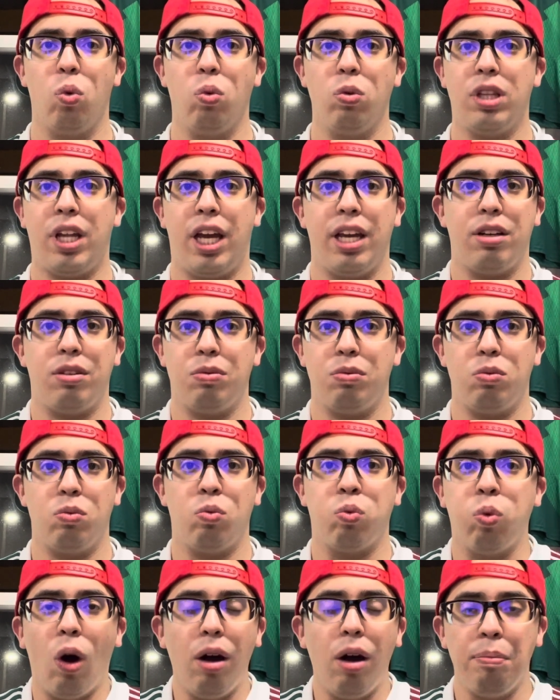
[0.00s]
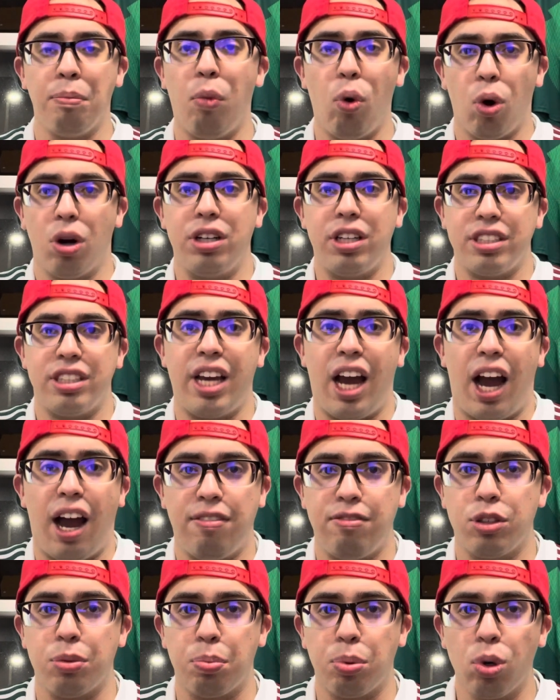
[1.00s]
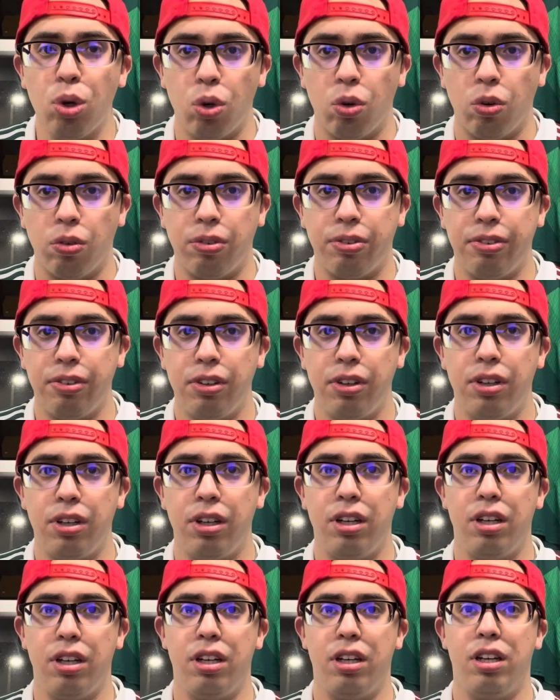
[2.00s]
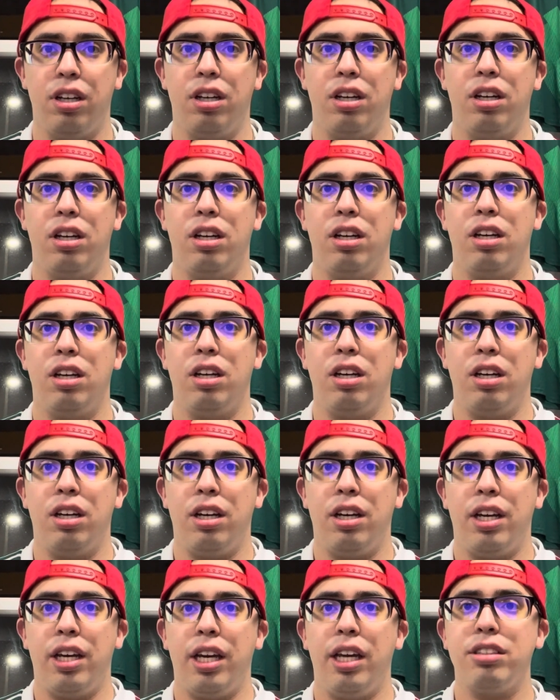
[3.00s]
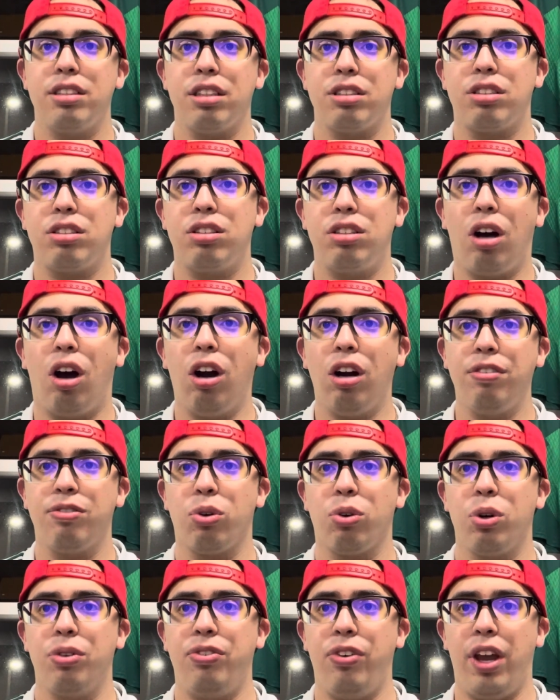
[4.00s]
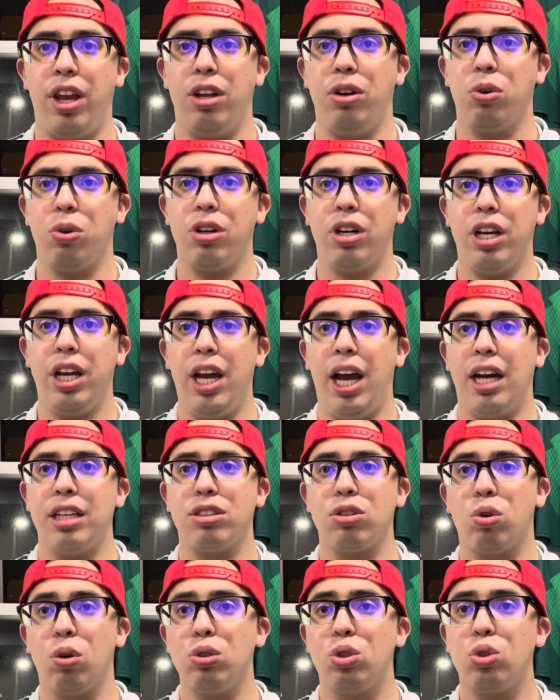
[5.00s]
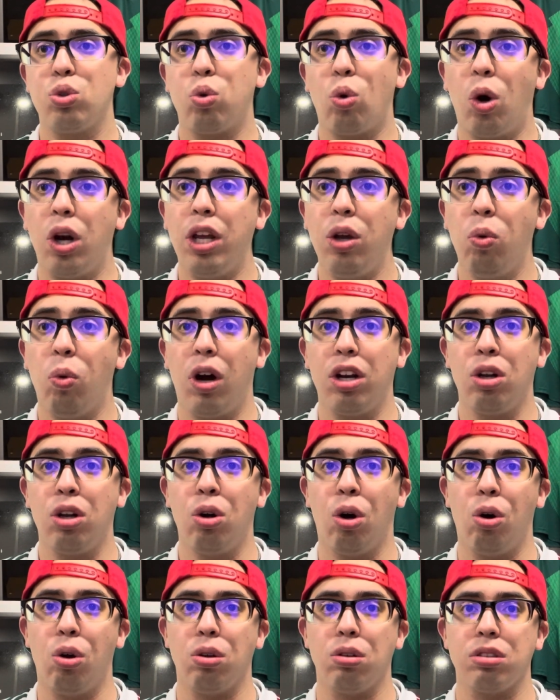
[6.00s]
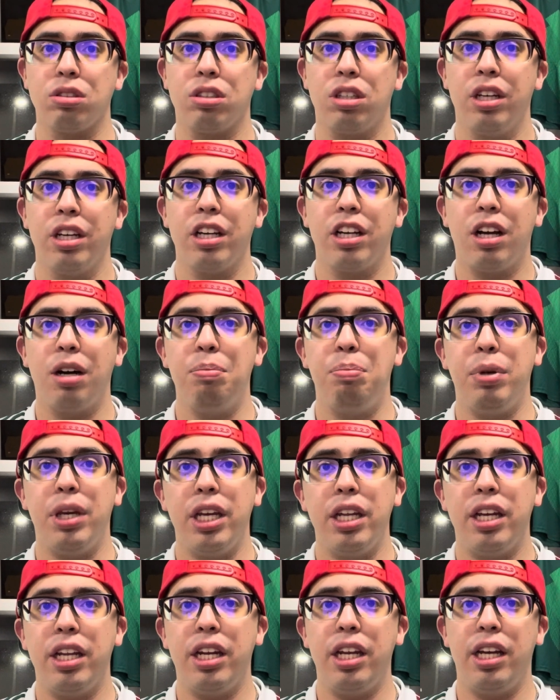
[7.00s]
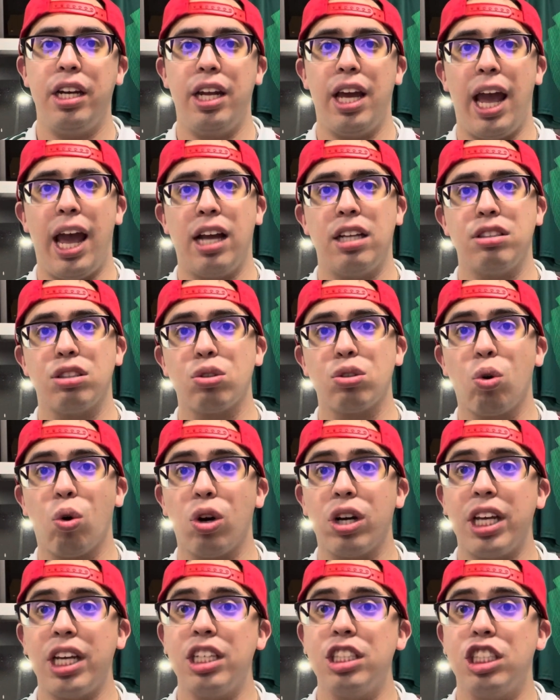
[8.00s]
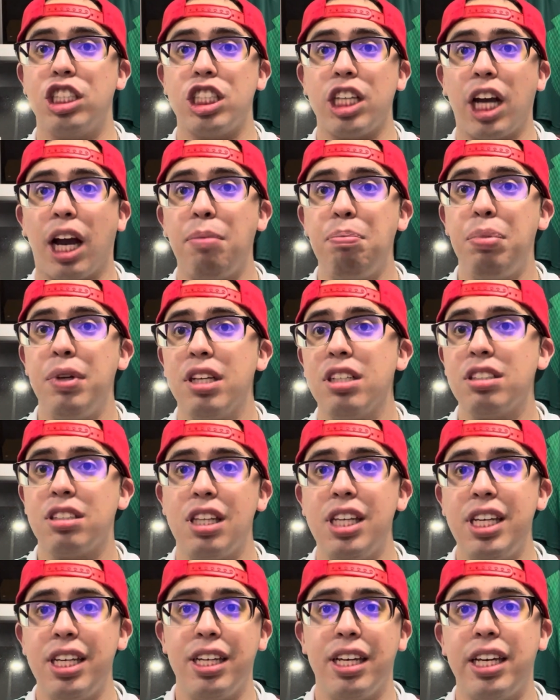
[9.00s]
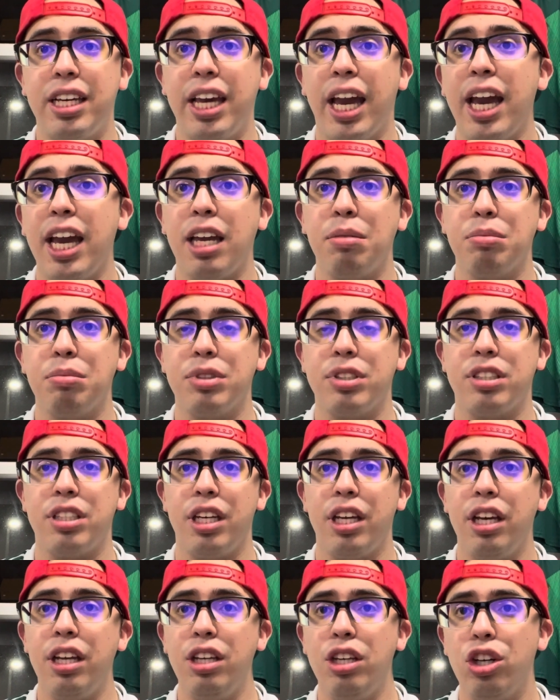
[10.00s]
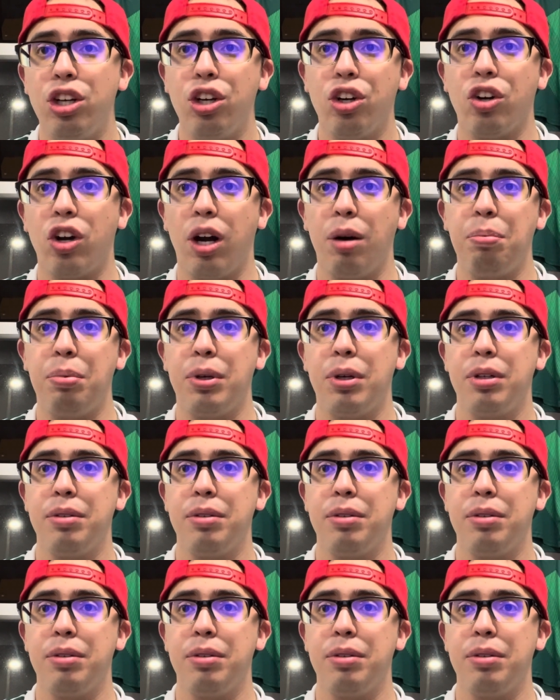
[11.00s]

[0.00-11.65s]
Like, what more does he have to prove? He's a star for Feyenoord, has scored 21 goals, competed in and scored in Champions League games in Europe,